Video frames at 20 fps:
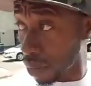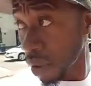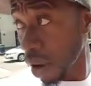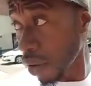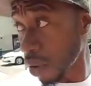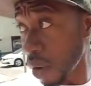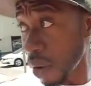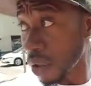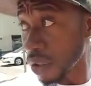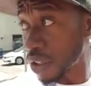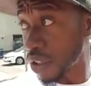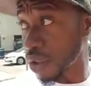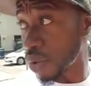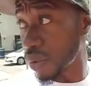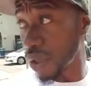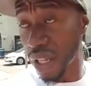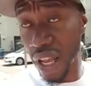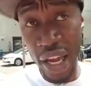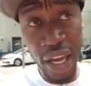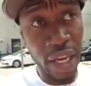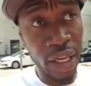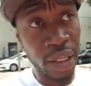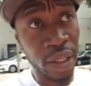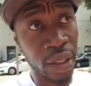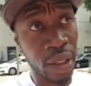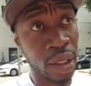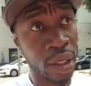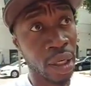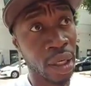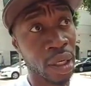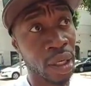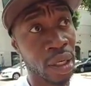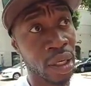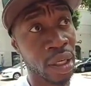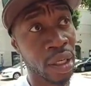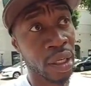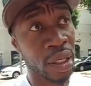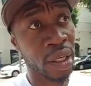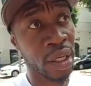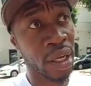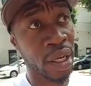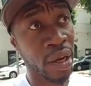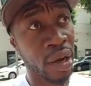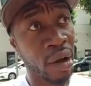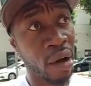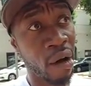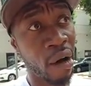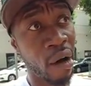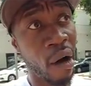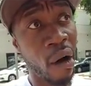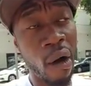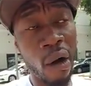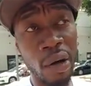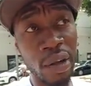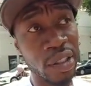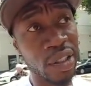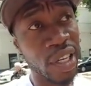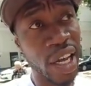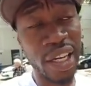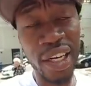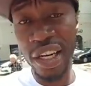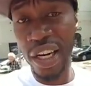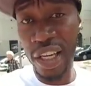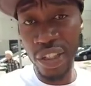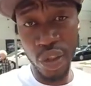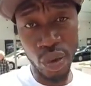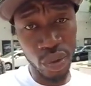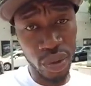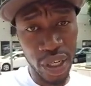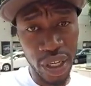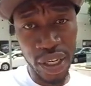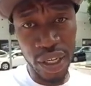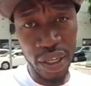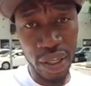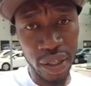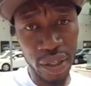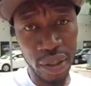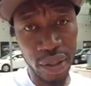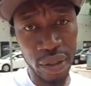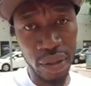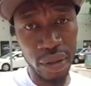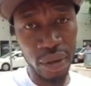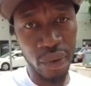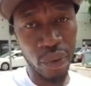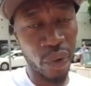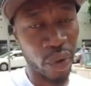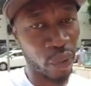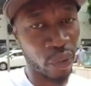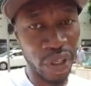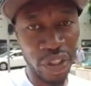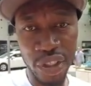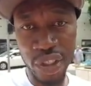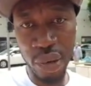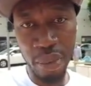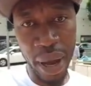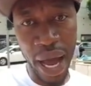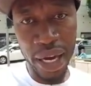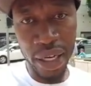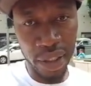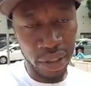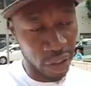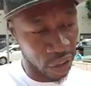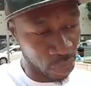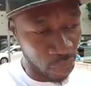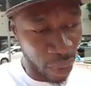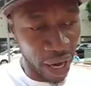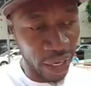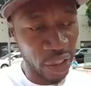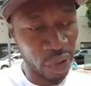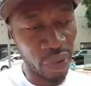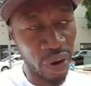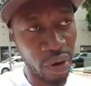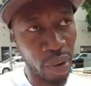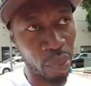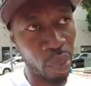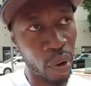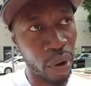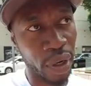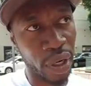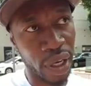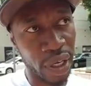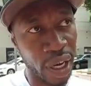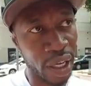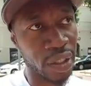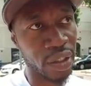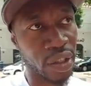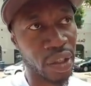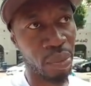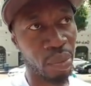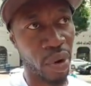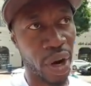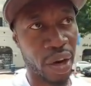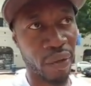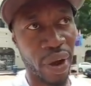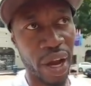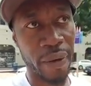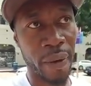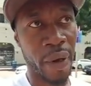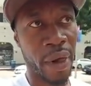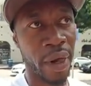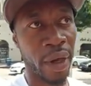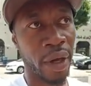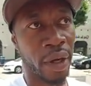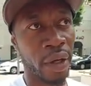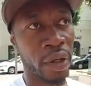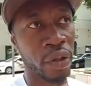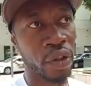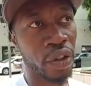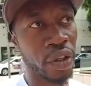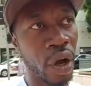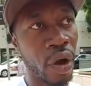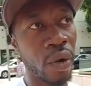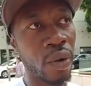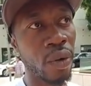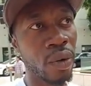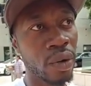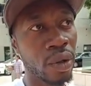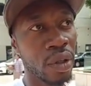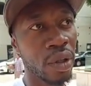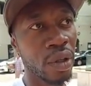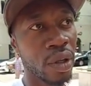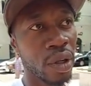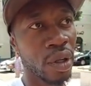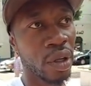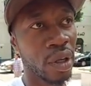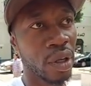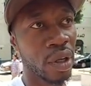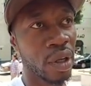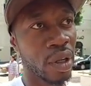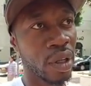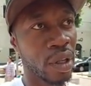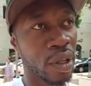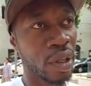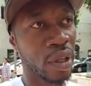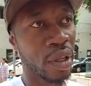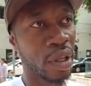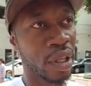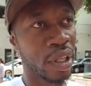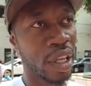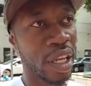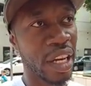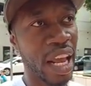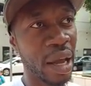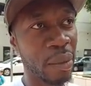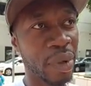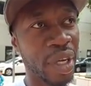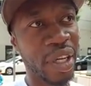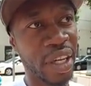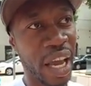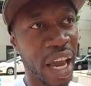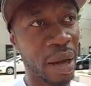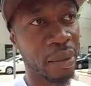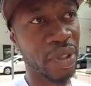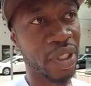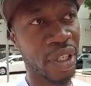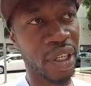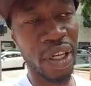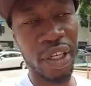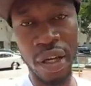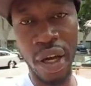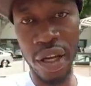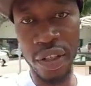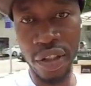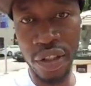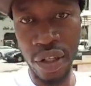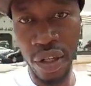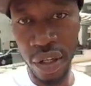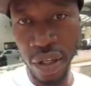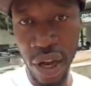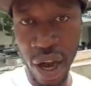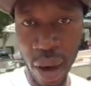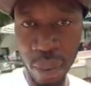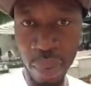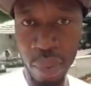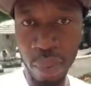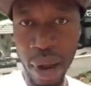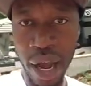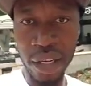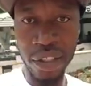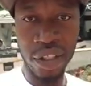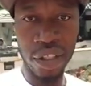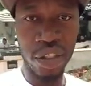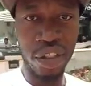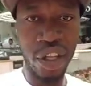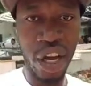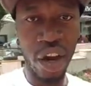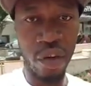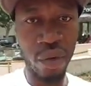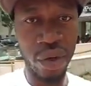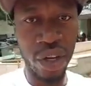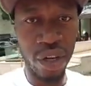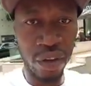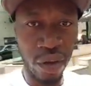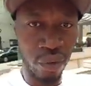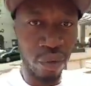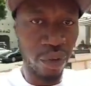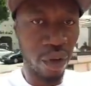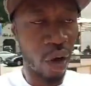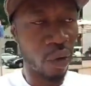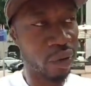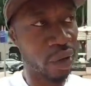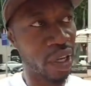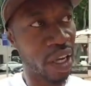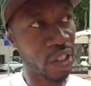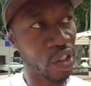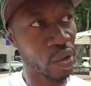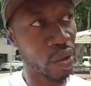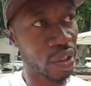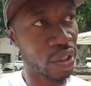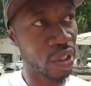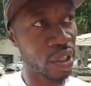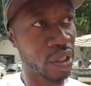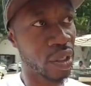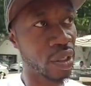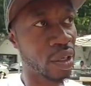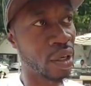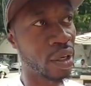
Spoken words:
Of course, it's relaying all the data that you need for the rest of your body. The spine is very important, connected to the brain, right? So the name of the game is to get us to compromise the integrity of the flow of electricity